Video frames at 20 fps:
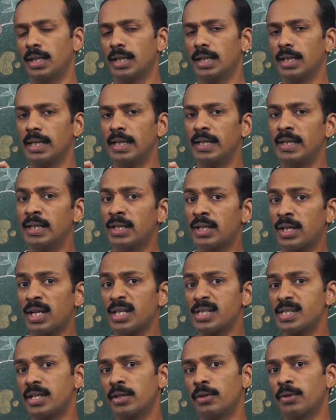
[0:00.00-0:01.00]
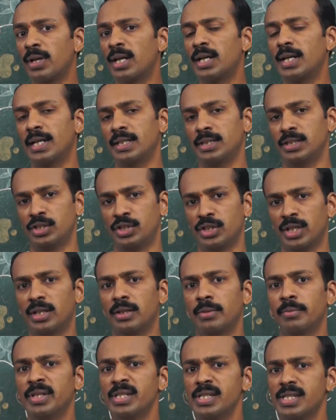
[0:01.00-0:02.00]
Intracellular
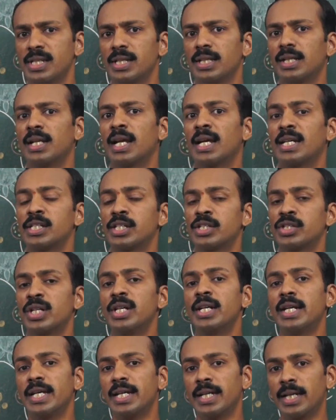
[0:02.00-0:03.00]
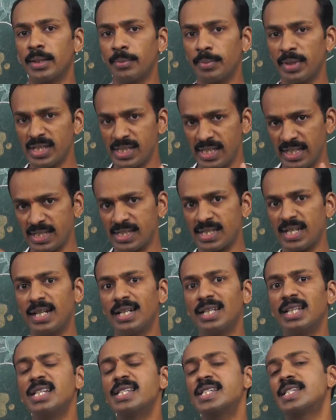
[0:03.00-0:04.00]
digestion means digestion taking place
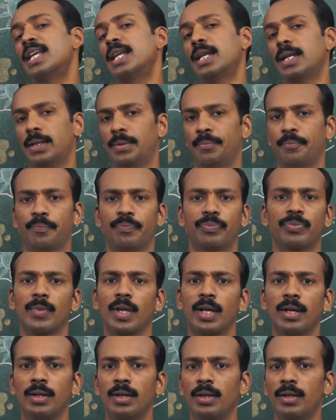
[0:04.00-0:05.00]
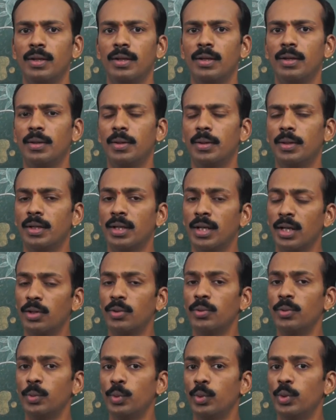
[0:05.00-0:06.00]
inside the cell.
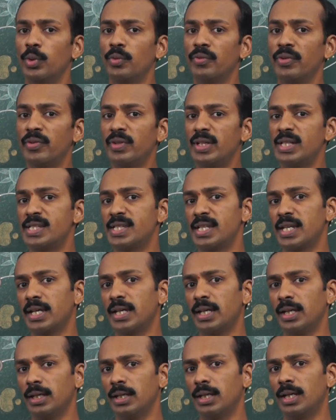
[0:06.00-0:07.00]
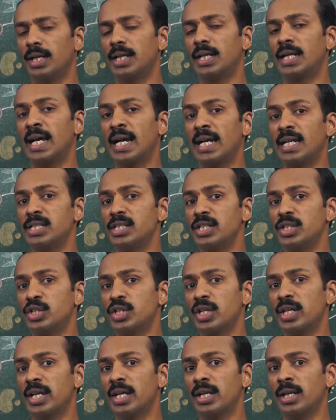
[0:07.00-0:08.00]
Now we will see
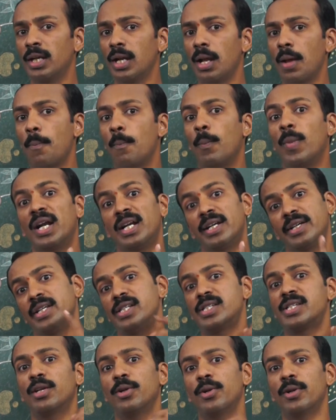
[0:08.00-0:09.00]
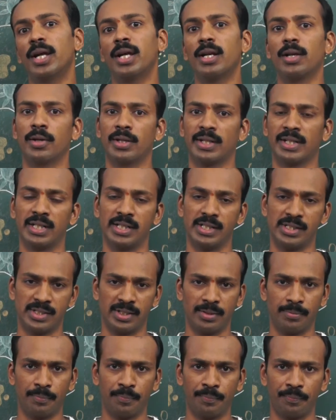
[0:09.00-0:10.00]
digestion in multicellular
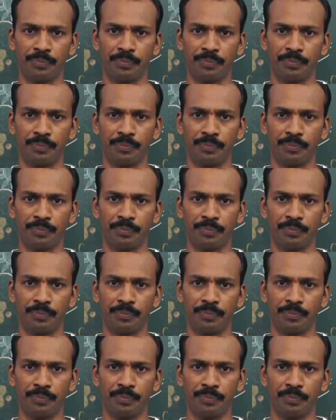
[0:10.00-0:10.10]
organism.